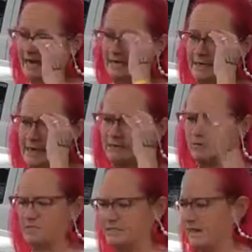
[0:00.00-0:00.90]
I didn't
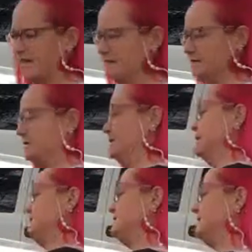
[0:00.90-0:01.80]
understand
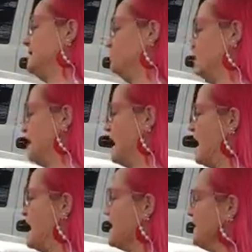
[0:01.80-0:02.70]
that when
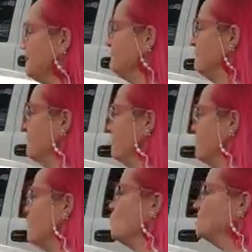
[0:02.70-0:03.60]
I
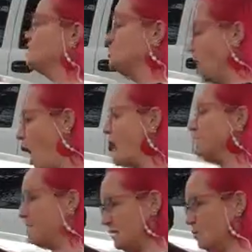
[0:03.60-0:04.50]
was
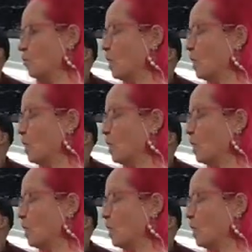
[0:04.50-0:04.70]
taught by the